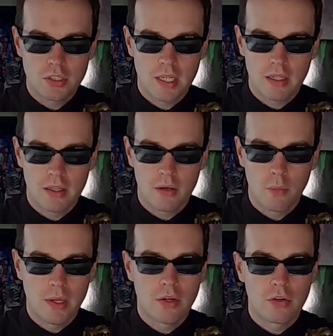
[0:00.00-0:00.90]
take like a
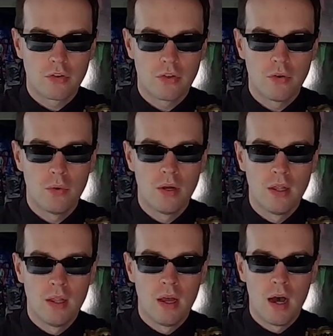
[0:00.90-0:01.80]
week or two
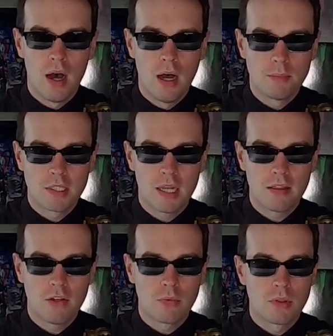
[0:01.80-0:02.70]
to get
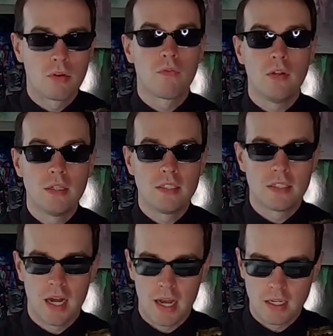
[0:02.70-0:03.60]
these when they're fully
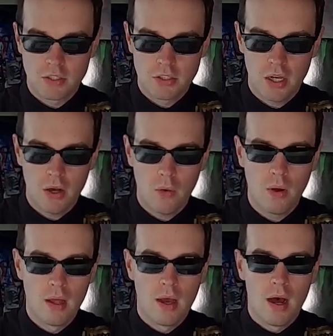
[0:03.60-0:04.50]
stocked. So,
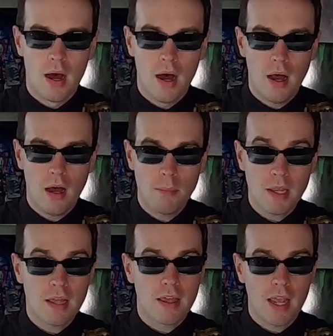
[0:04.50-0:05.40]

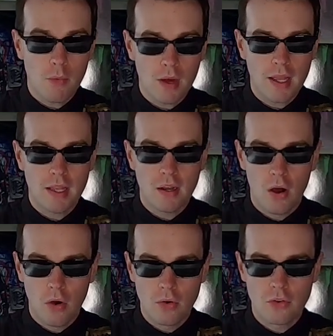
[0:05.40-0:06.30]
yeah, the AYN
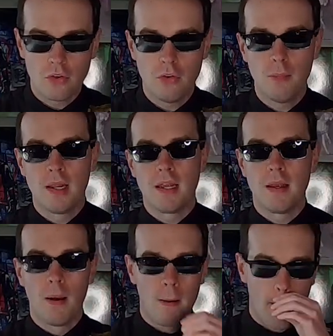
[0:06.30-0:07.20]
Odin 2 Mini.
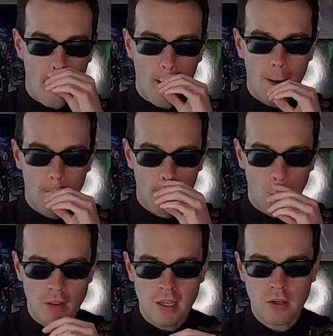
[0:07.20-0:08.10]

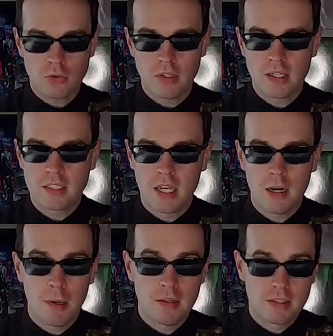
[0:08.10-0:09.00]
One thing I was really excited
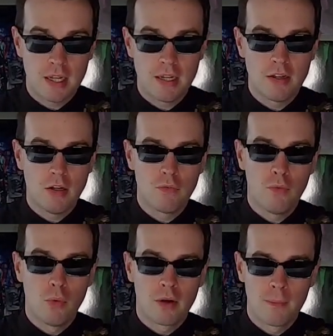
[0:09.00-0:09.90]
about this handheld
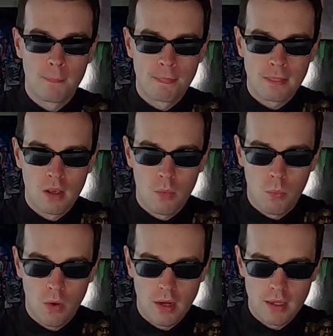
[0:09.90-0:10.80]
for
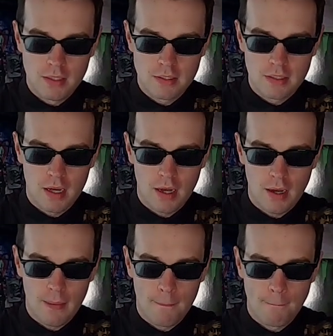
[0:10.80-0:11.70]
was,
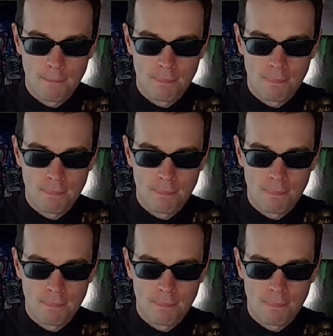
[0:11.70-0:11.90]
I'm